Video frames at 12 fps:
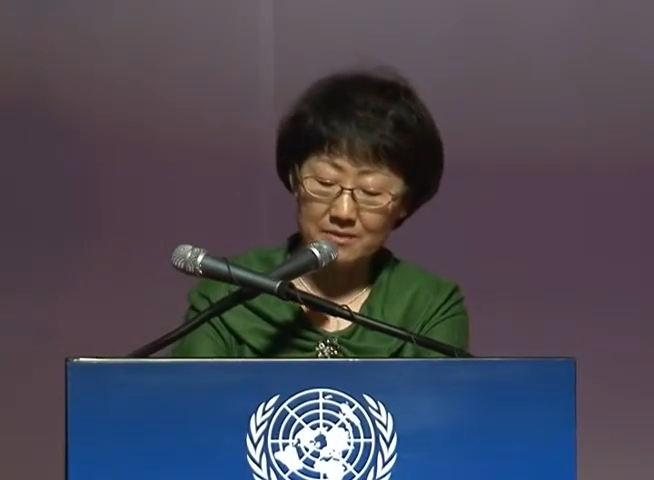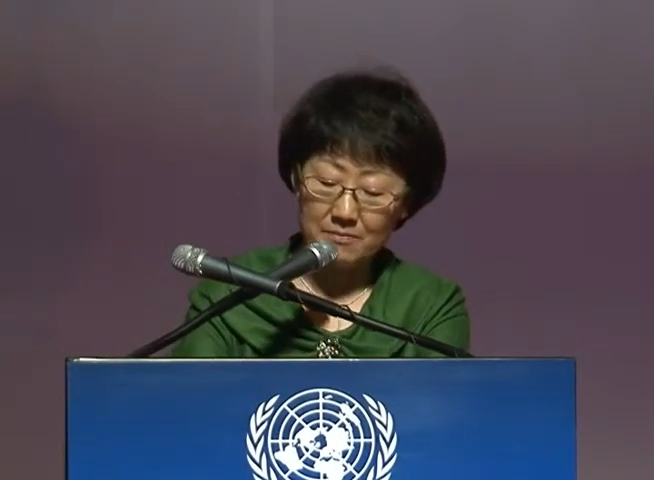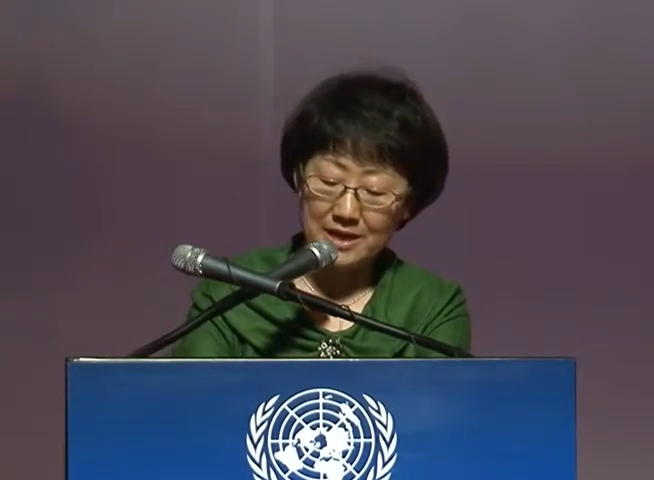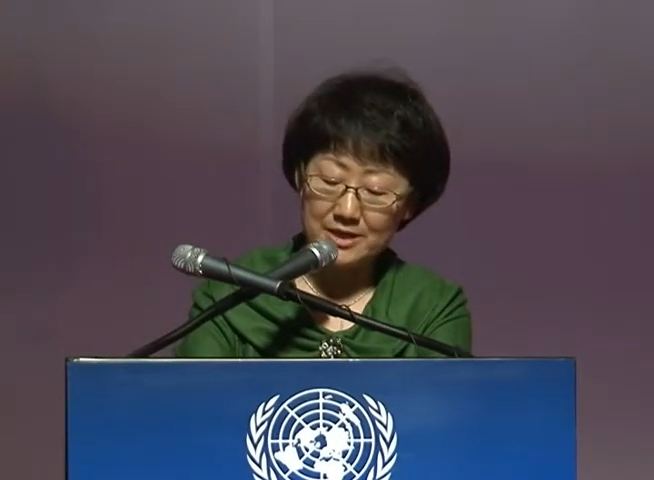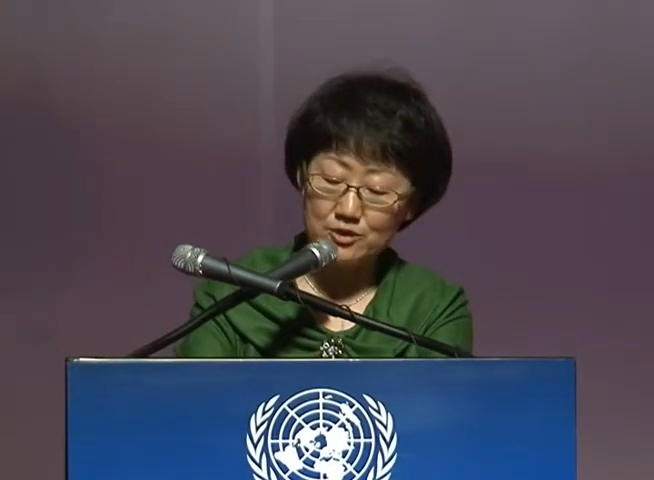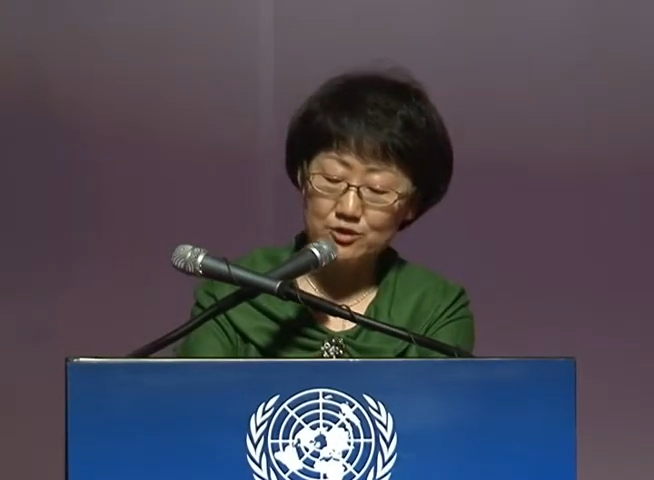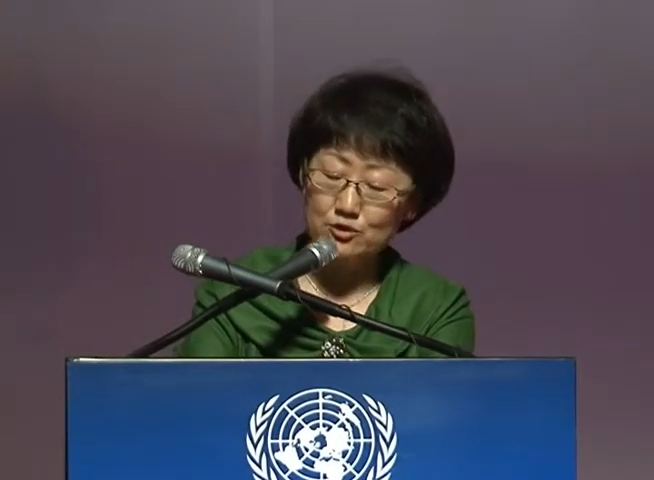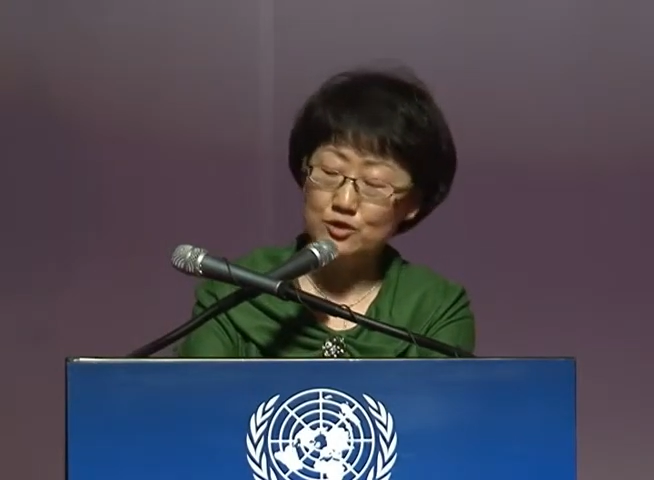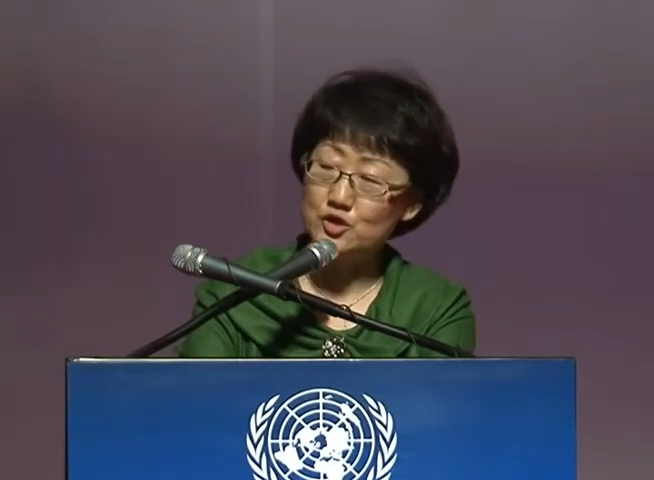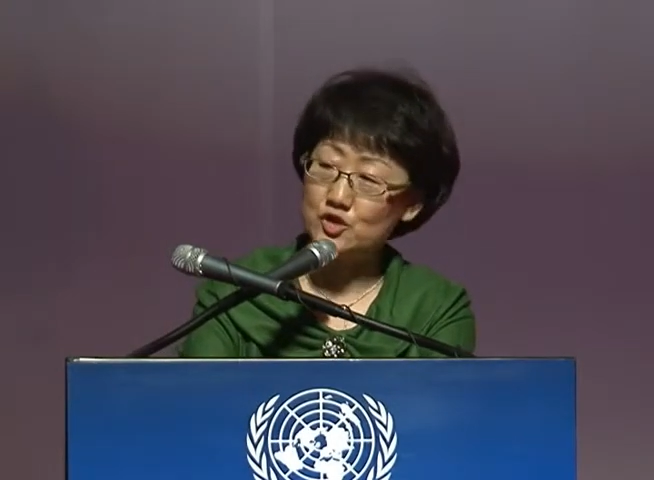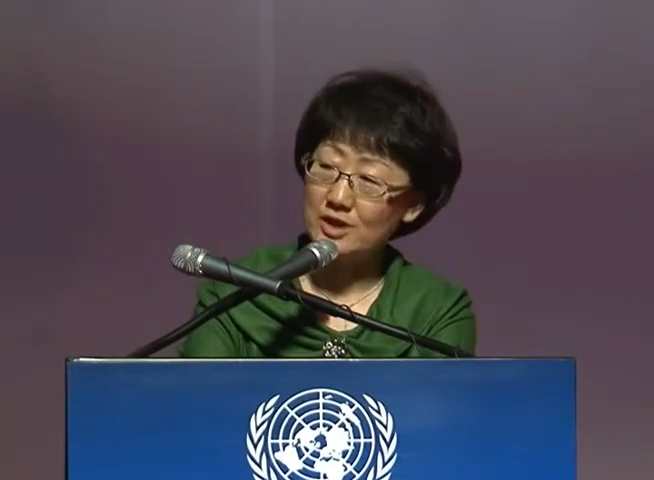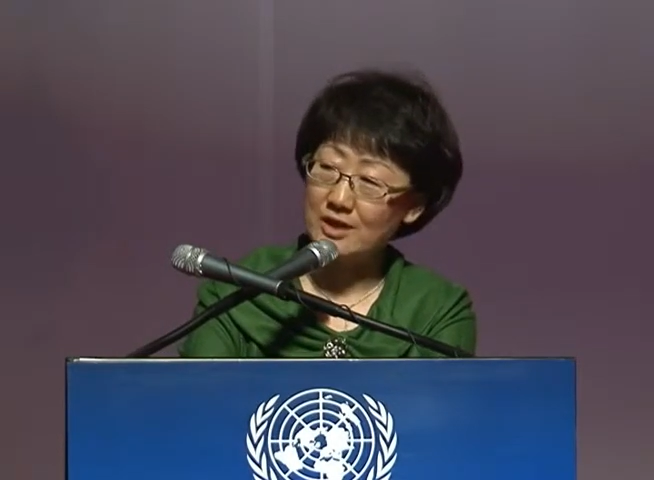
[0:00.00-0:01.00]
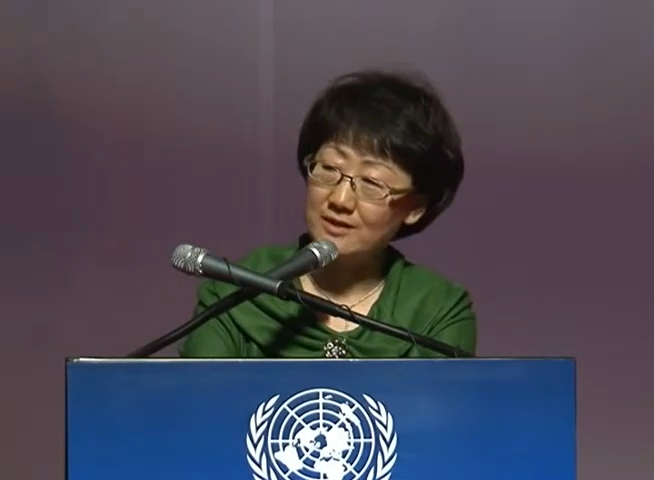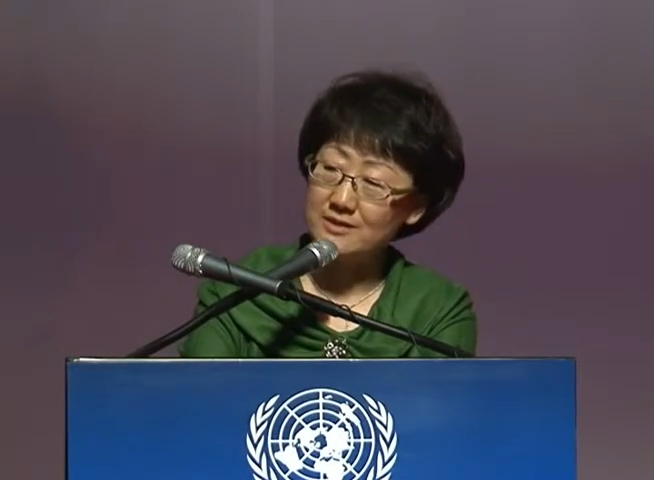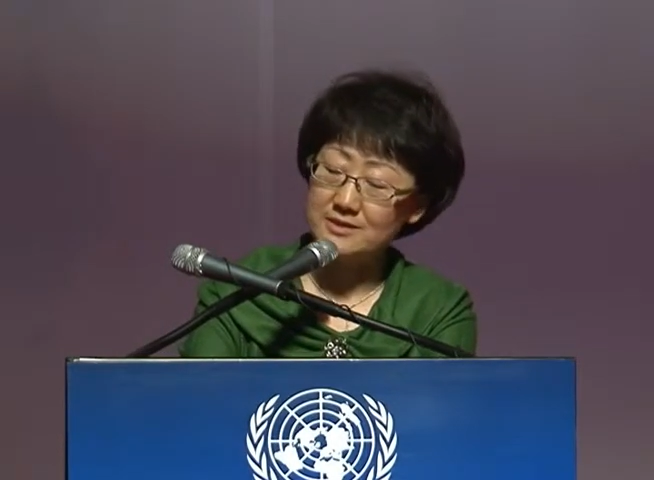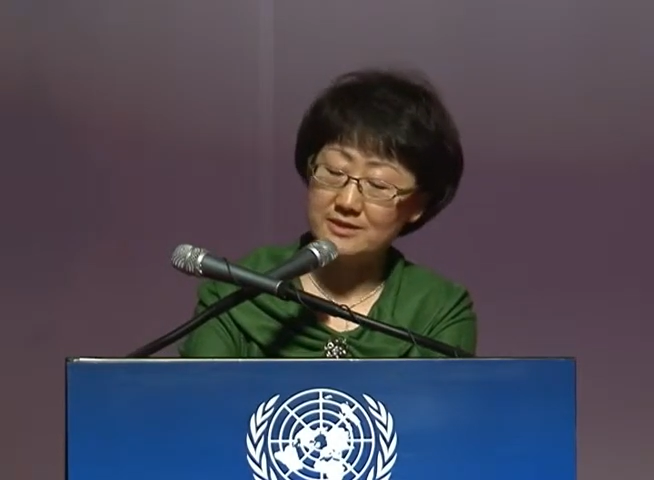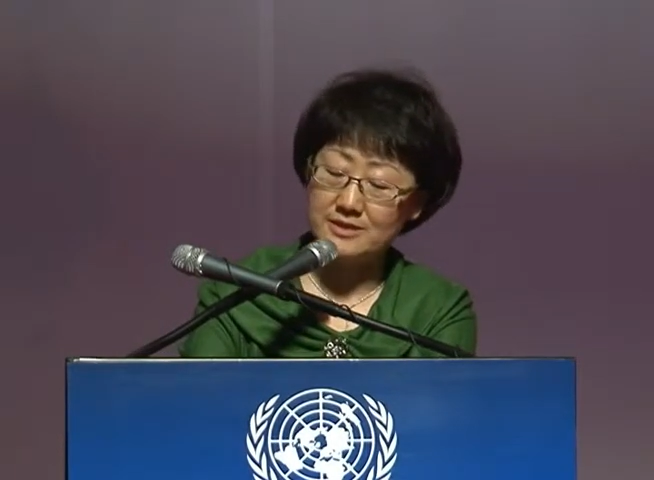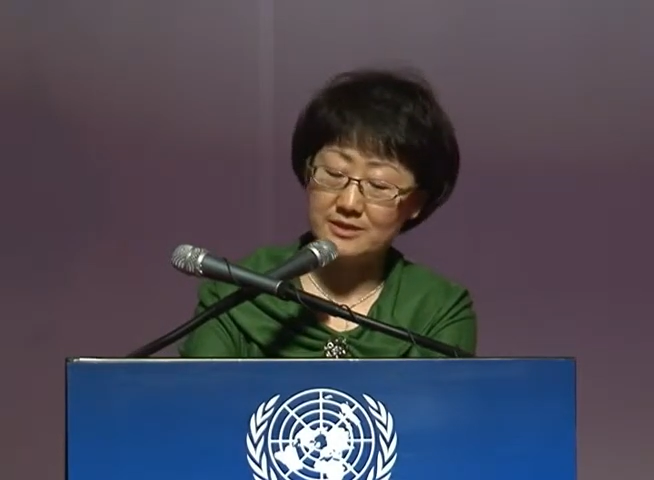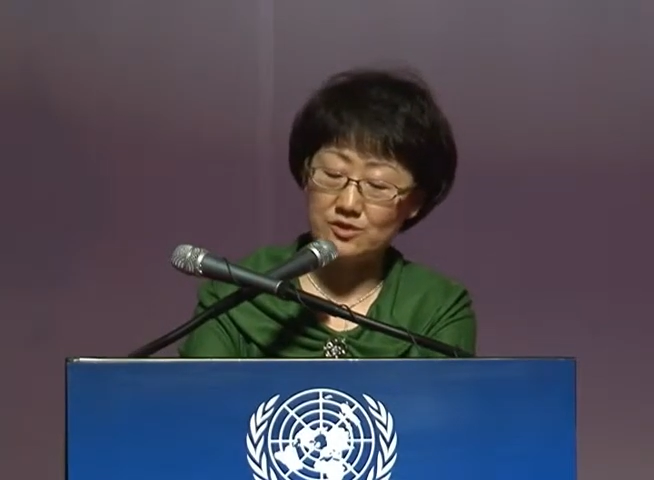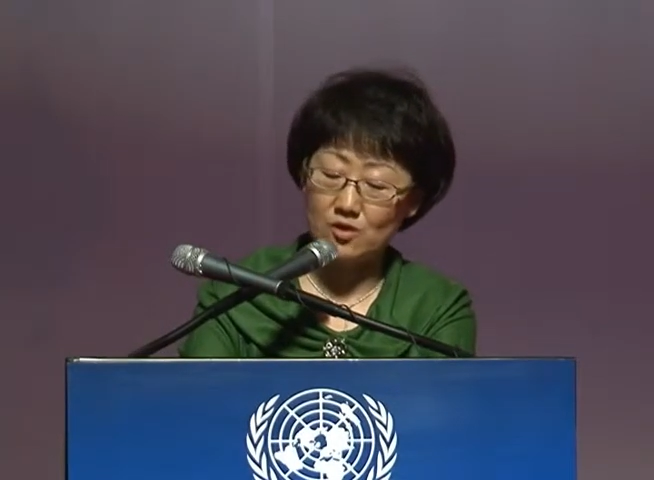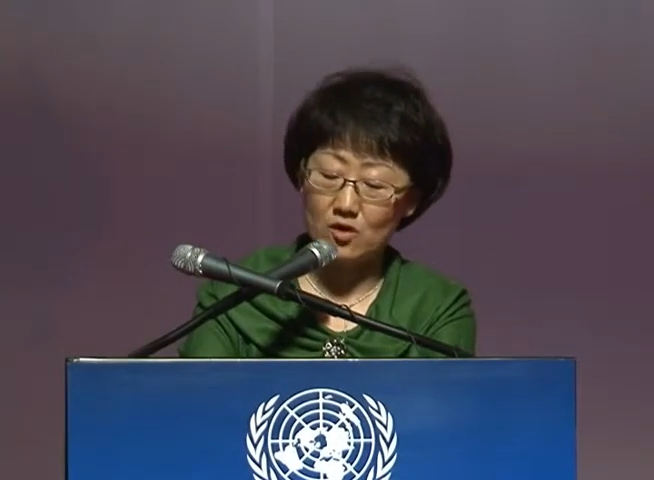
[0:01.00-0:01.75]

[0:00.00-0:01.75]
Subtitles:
by new challenges